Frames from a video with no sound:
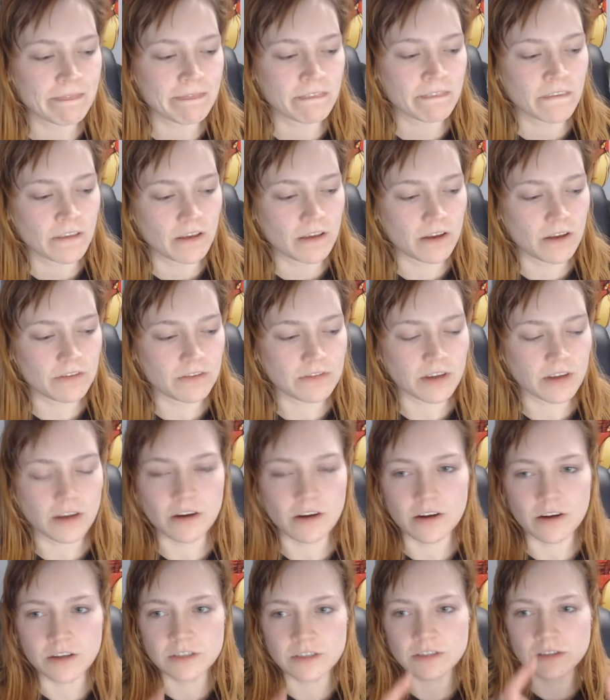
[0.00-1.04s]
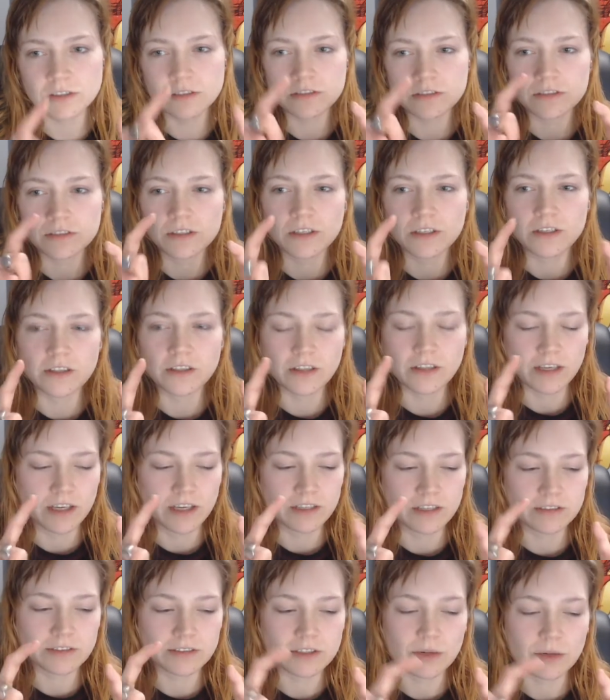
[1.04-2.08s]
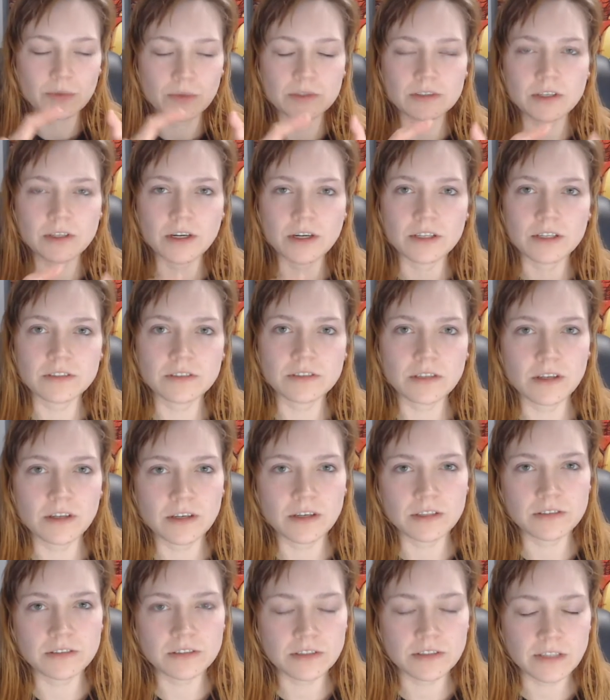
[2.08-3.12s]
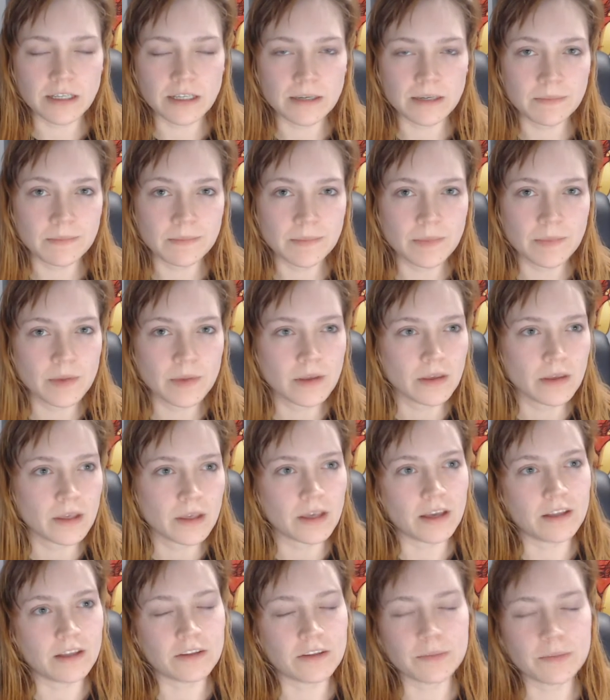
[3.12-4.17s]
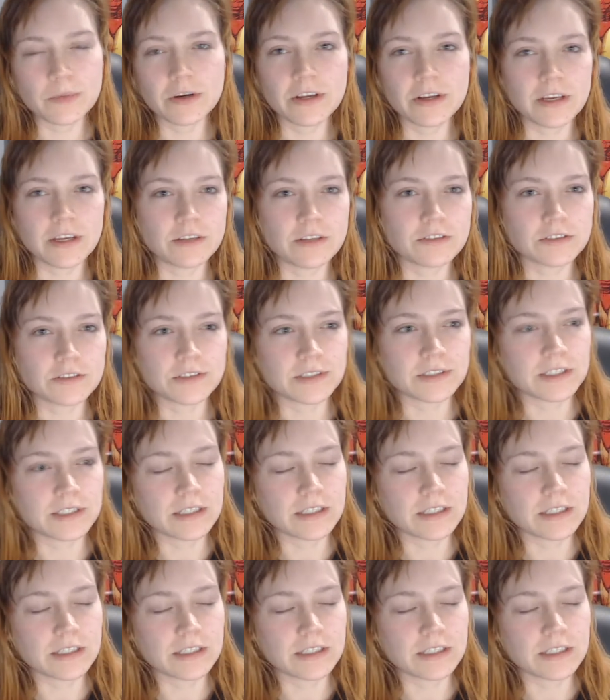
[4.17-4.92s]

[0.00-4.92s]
of the cards, the Star Wars cards on Instagram, and they're pretty interesting.